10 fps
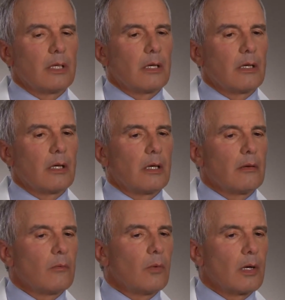uh,
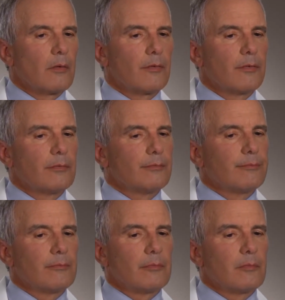one of
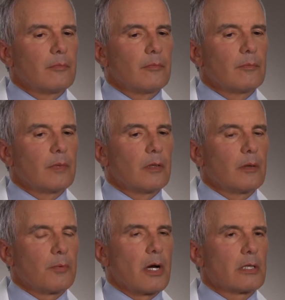
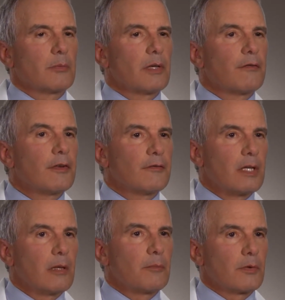approximately
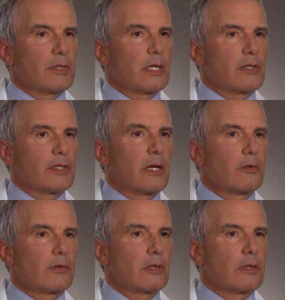fifteen percent of centers